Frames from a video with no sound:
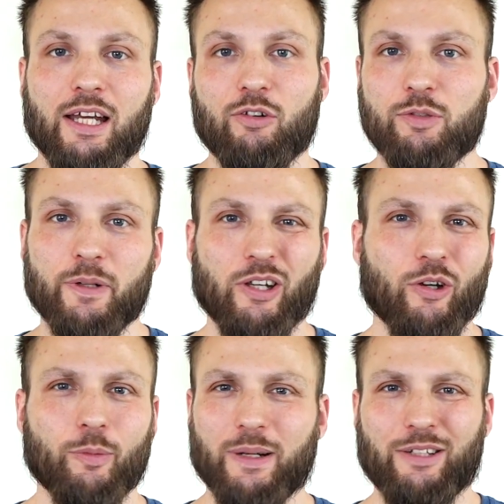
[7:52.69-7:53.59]
It was pretty
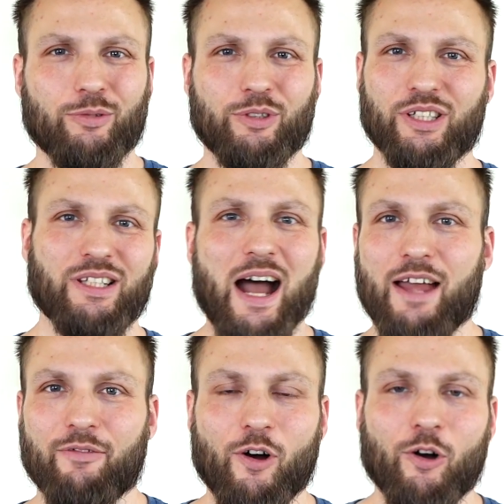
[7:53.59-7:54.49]
cool, but it was just
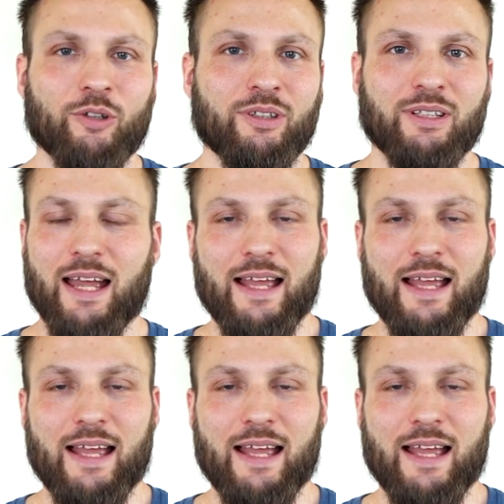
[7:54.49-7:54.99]
iPhone.